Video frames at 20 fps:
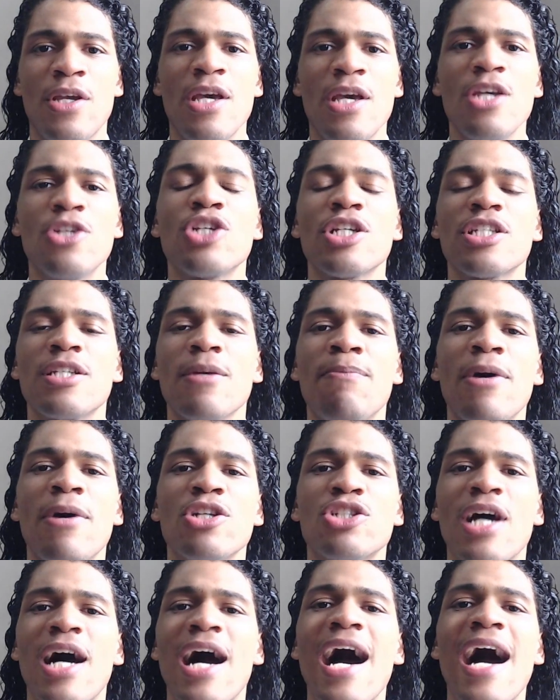It's just a bunch
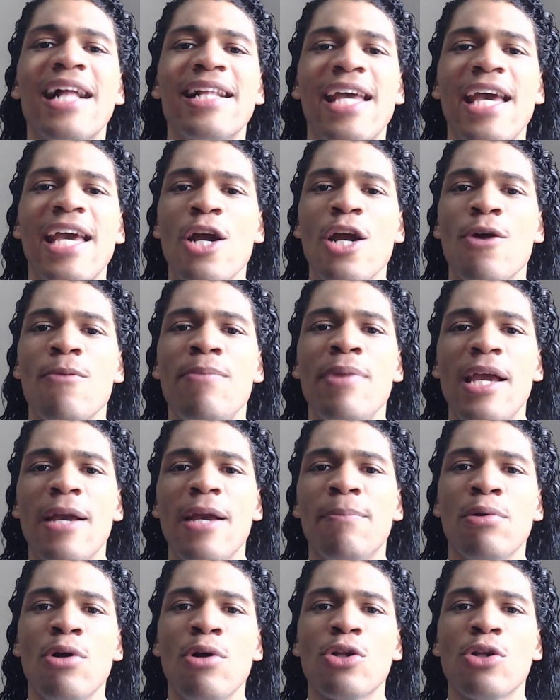of hot air being
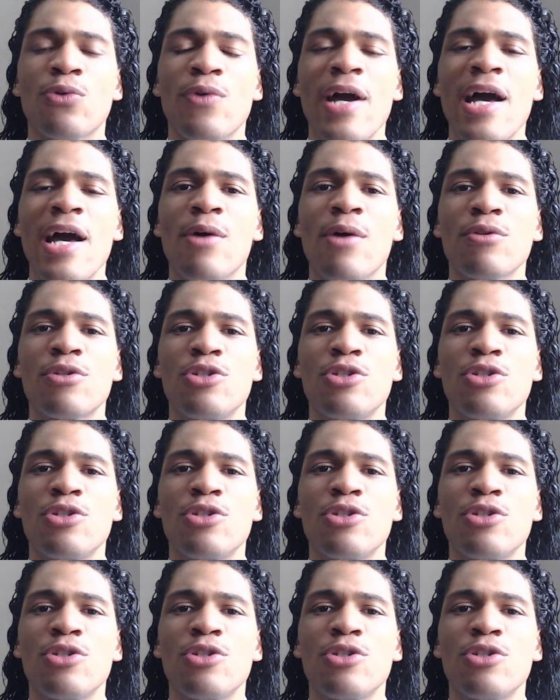blown around